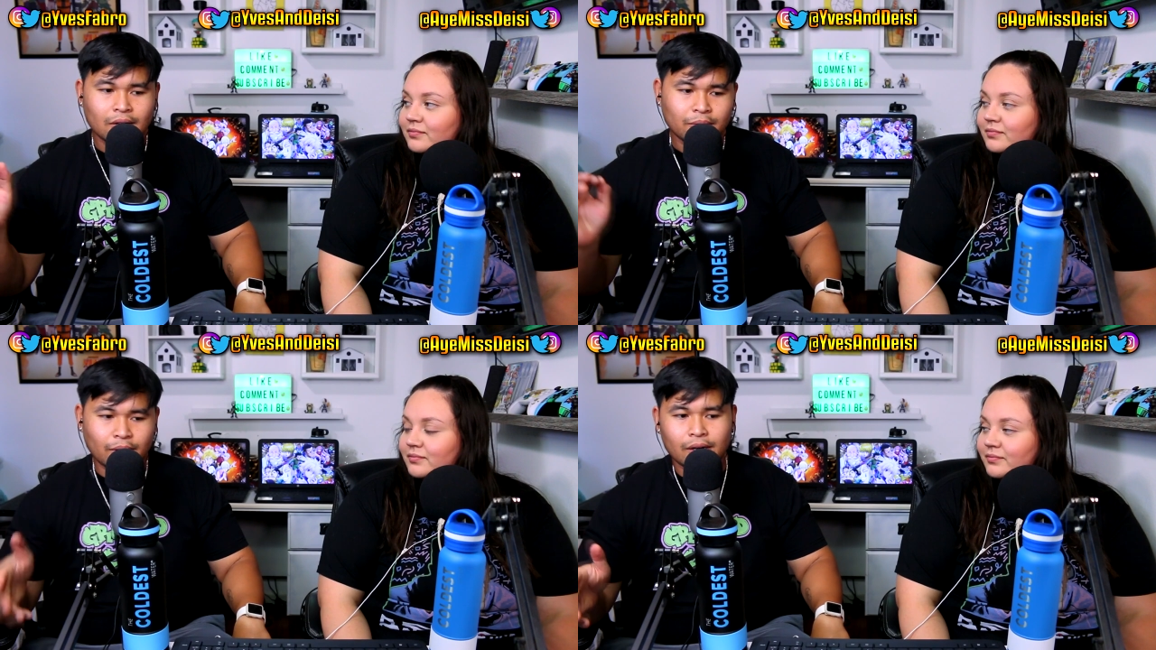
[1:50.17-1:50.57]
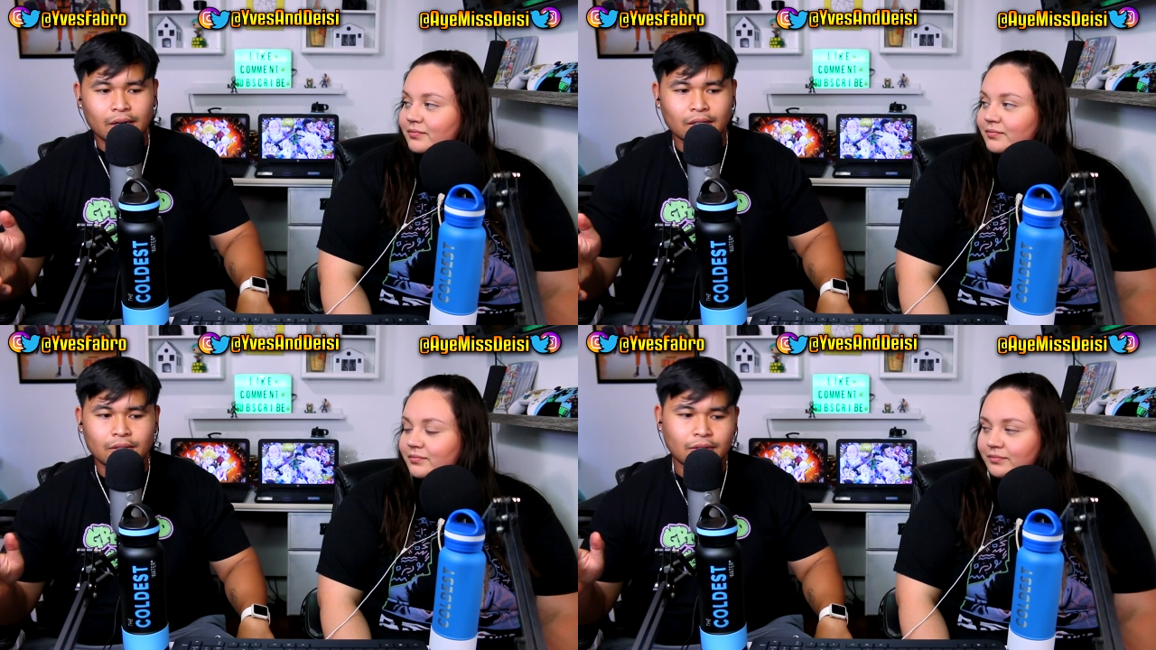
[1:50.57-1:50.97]
Speaker 1: We are
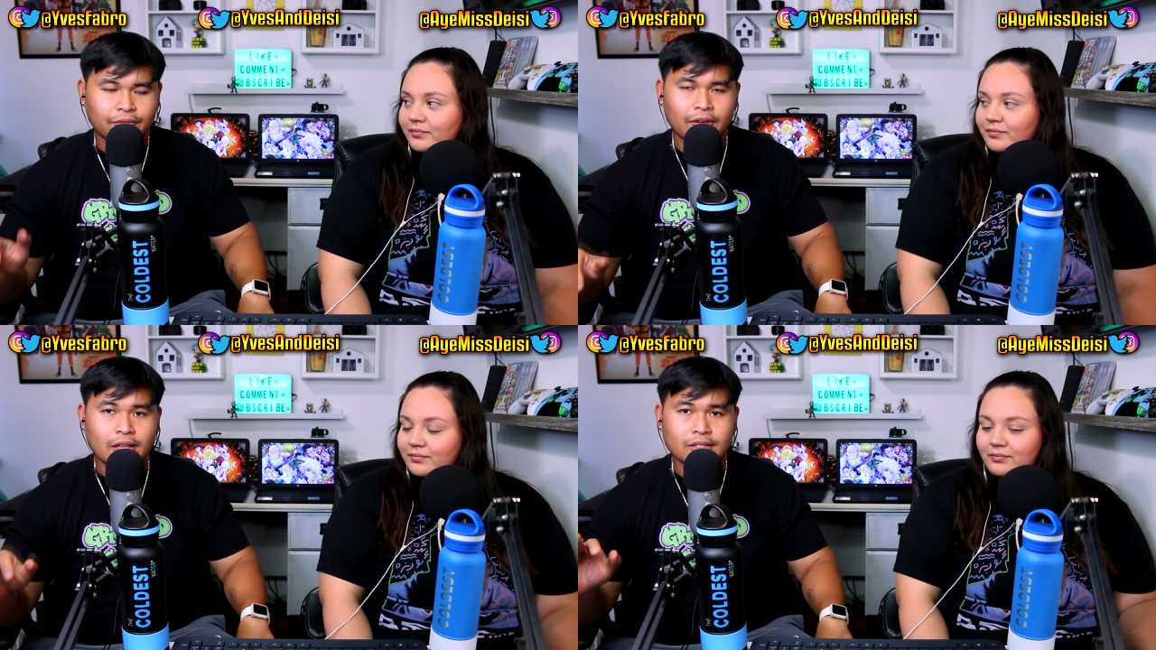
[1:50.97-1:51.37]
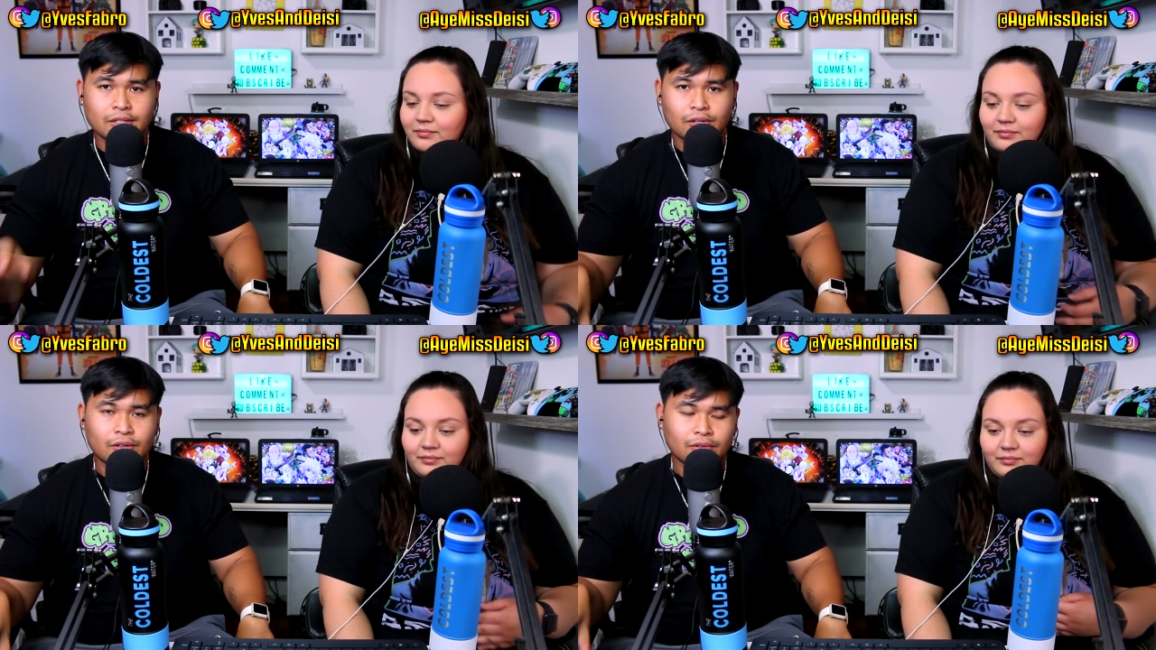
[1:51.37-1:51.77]
gonna do the Fate
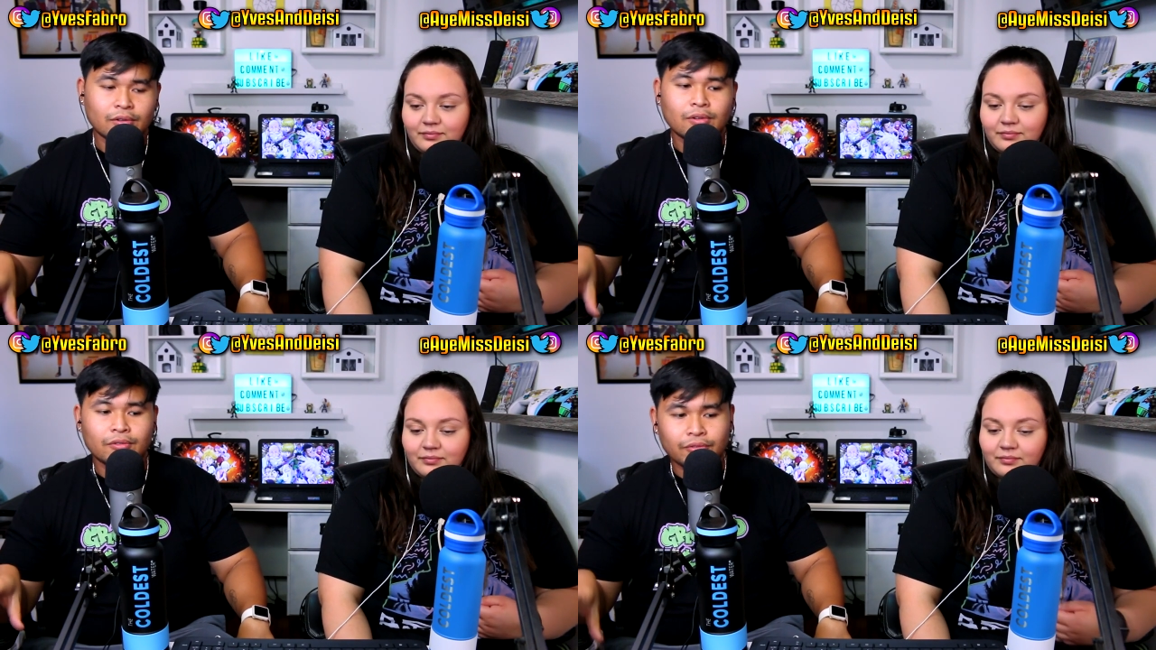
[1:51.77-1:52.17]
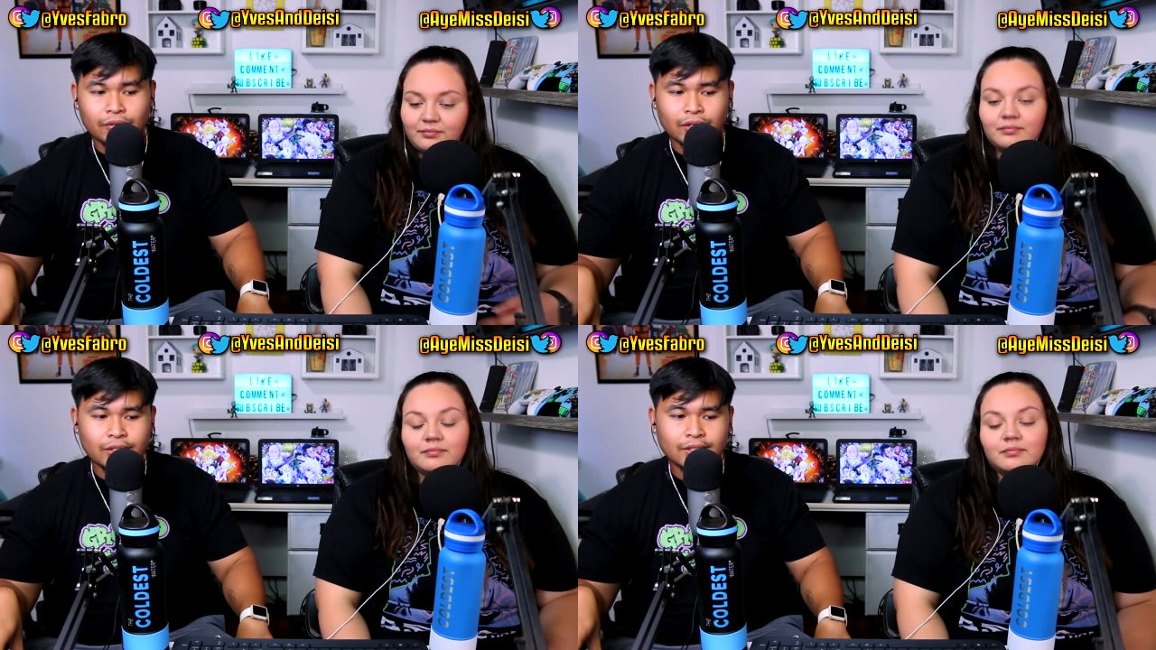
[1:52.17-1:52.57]
Zero
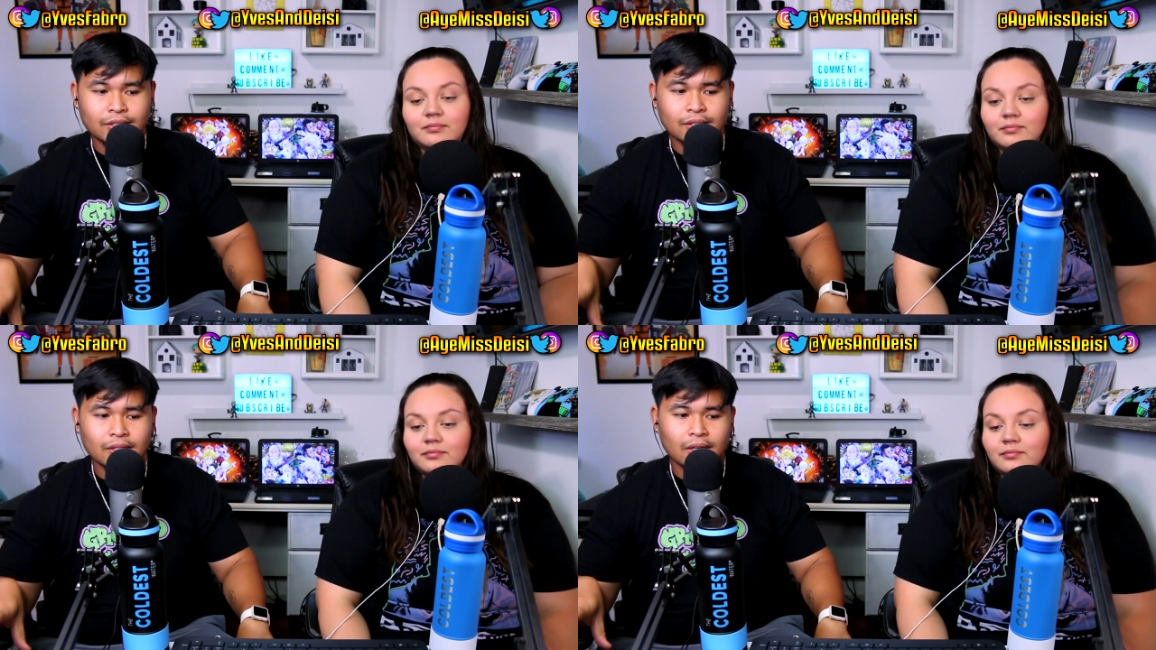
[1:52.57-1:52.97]
first.